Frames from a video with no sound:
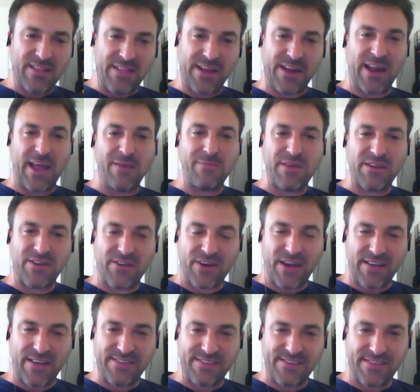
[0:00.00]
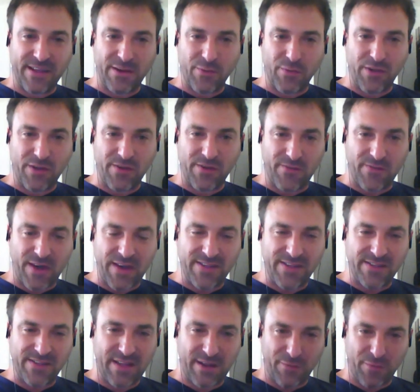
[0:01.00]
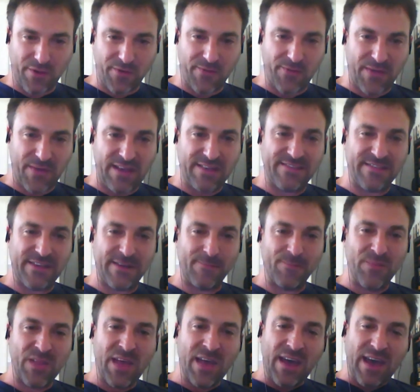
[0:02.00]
the climate crisis that we are fighting, that we are facing,